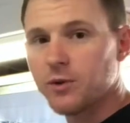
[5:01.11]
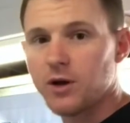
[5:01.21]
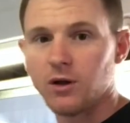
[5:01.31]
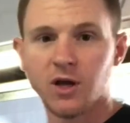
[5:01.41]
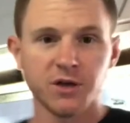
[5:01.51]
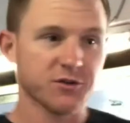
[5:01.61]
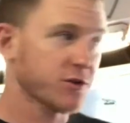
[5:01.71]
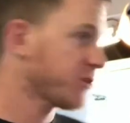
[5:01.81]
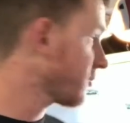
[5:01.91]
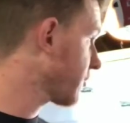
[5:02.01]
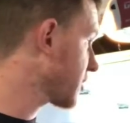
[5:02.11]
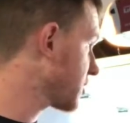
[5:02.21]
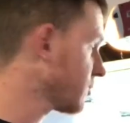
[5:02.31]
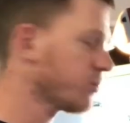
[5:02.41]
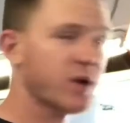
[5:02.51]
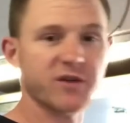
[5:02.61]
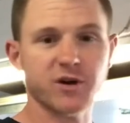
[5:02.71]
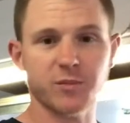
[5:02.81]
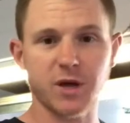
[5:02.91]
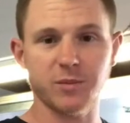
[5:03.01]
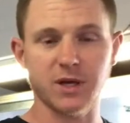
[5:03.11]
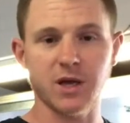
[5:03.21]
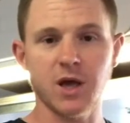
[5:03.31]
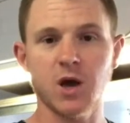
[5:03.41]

well. Turn this direction, whatever it may be.